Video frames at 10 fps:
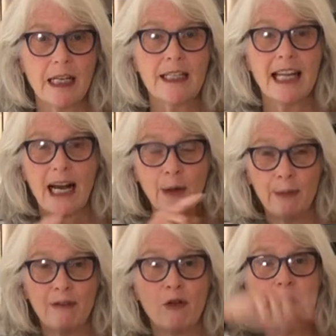to help
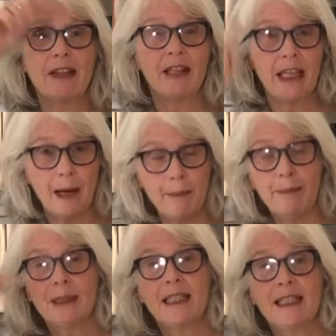avoid the
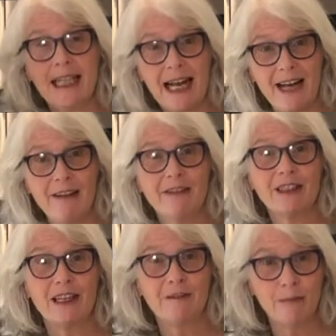ups and downs
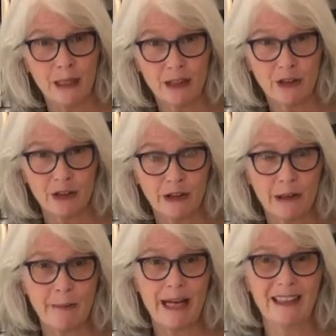of blood sugar
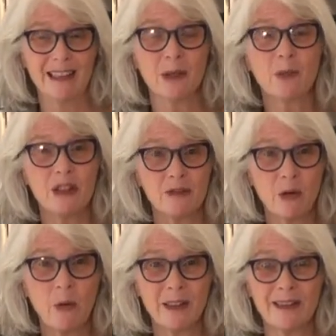imbalance, which of
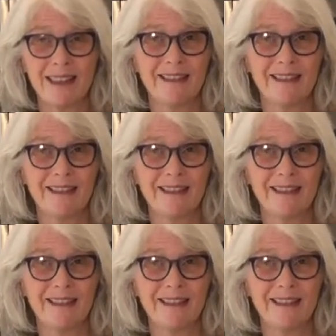course can